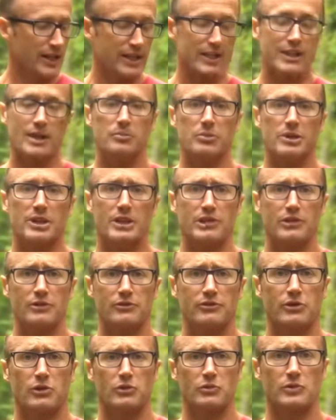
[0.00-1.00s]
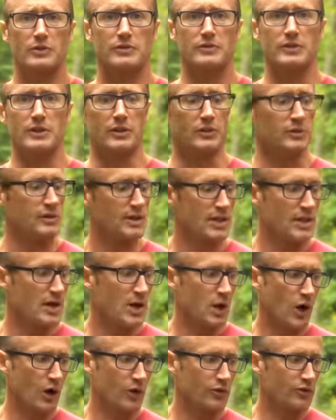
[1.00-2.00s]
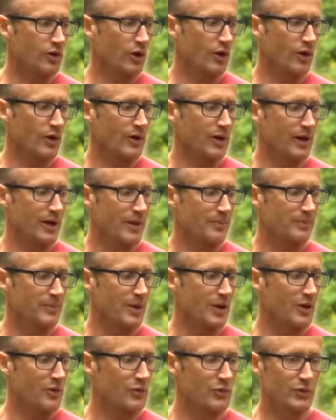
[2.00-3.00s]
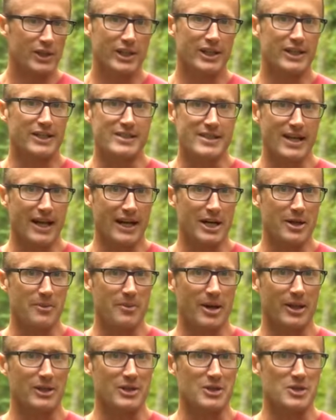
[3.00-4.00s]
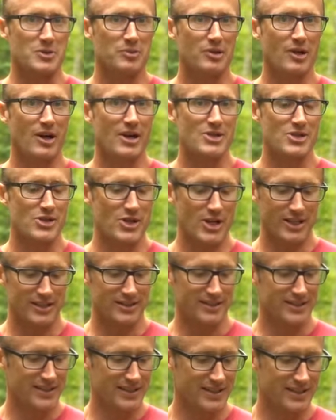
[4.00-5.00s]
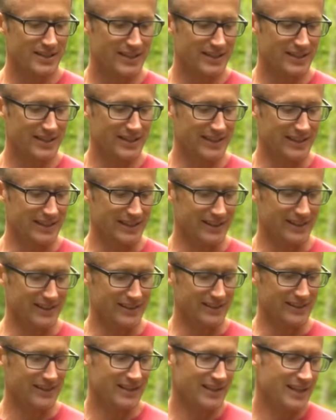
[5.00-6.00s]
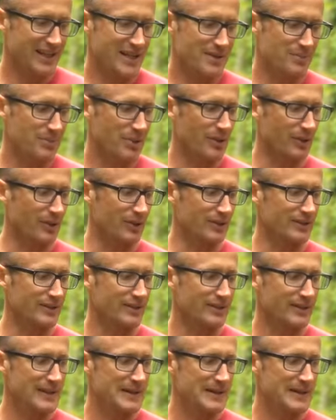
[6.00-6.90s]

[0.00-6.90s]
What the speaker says: end up bringing you a full review. Overall, I'm really excited about this project, and in part,